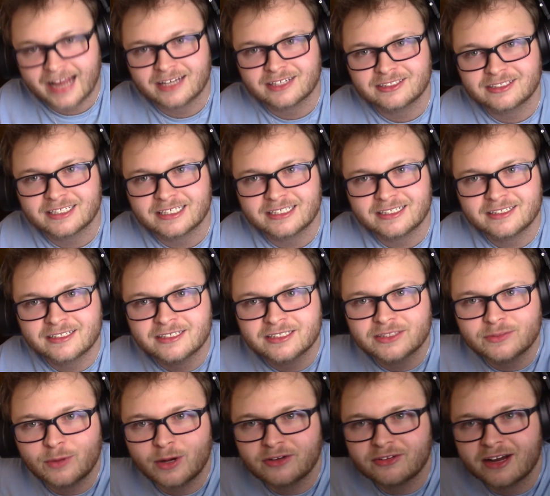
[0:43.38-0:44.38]
actually.
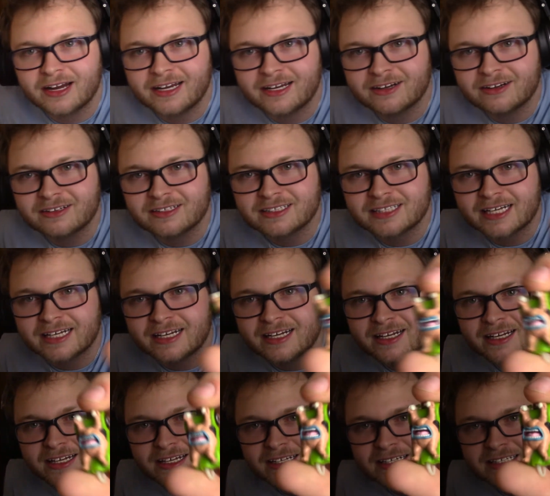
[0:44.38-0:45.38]
This one right here is an
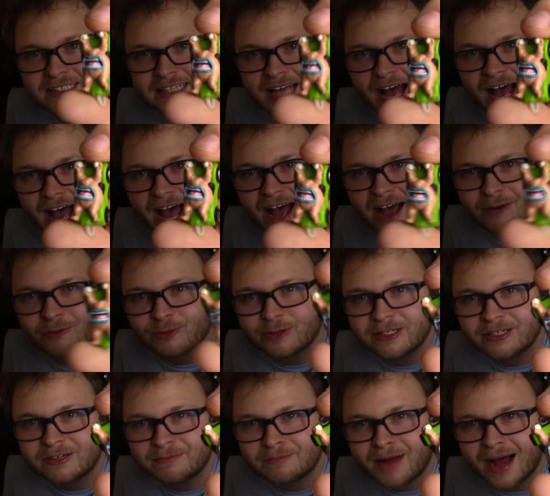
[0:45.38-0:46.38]

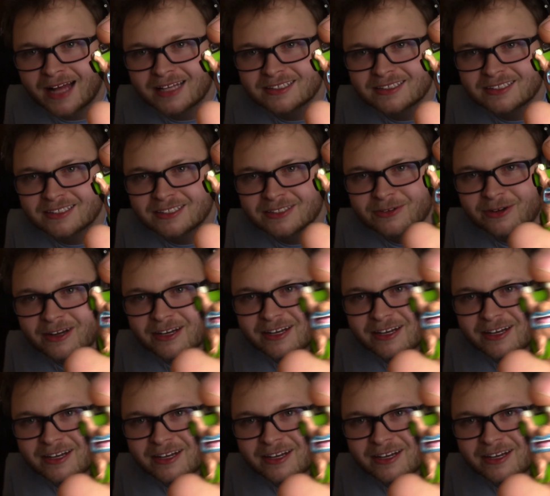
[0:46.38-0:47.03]
Real Monsters